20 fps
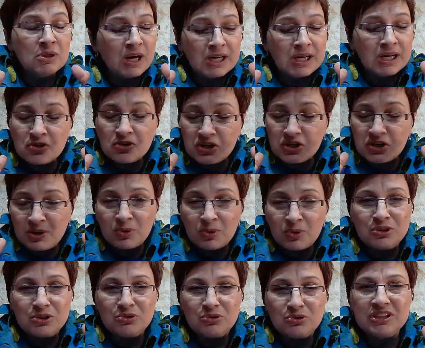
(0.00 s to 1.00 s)
really
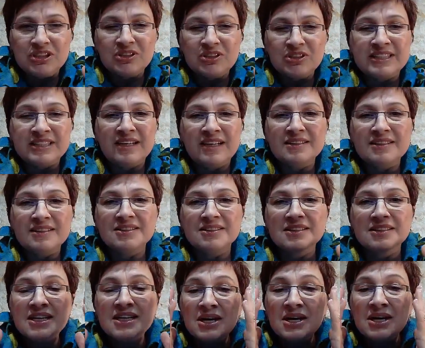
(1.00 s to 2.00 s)
want to see results.
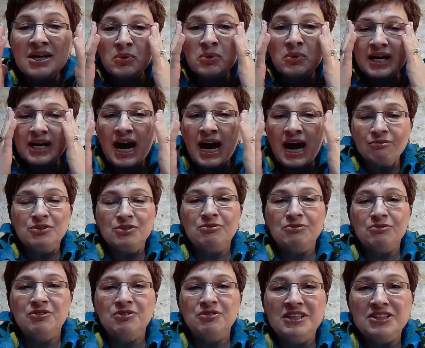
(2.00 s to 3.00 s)
We have to
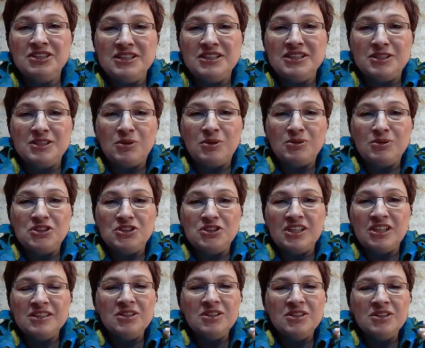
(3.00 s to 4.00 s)
finish this
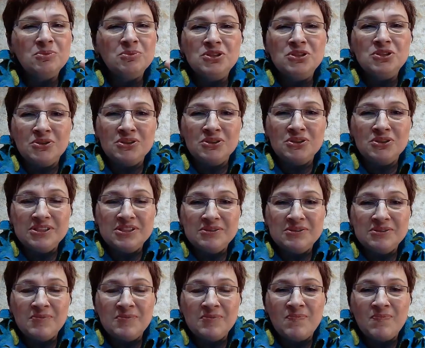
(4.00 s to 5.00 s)
project. No, we don't.
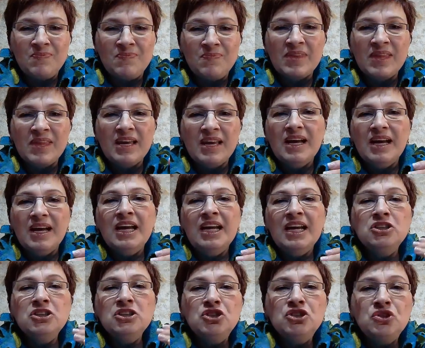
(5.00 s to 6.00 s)

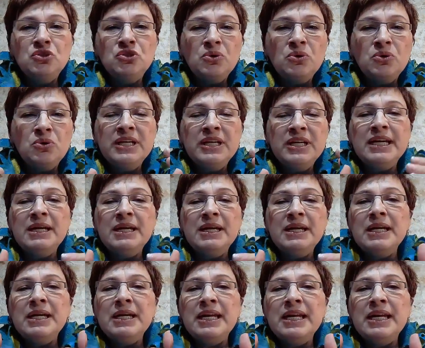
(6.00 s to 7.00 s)
Enjoy
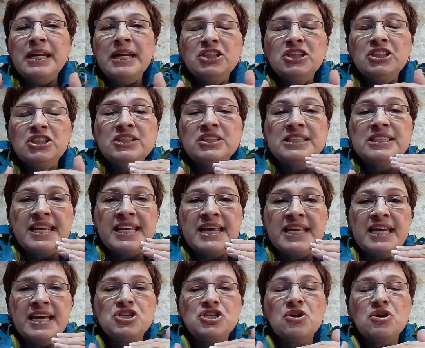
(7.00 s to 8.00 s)
each
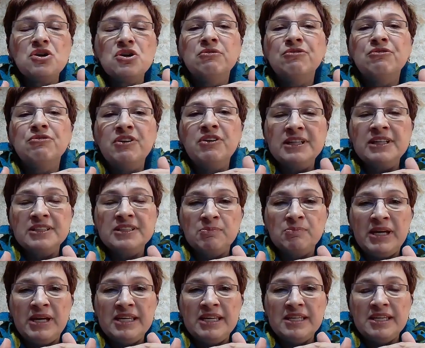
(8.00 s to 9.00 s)
stage of felt
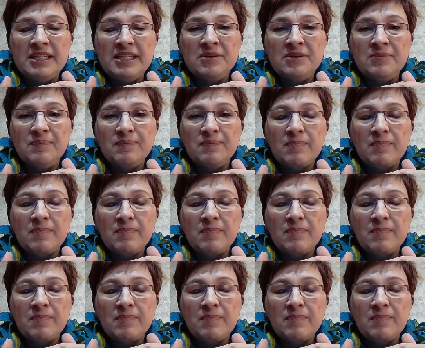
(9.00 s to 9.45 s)
making.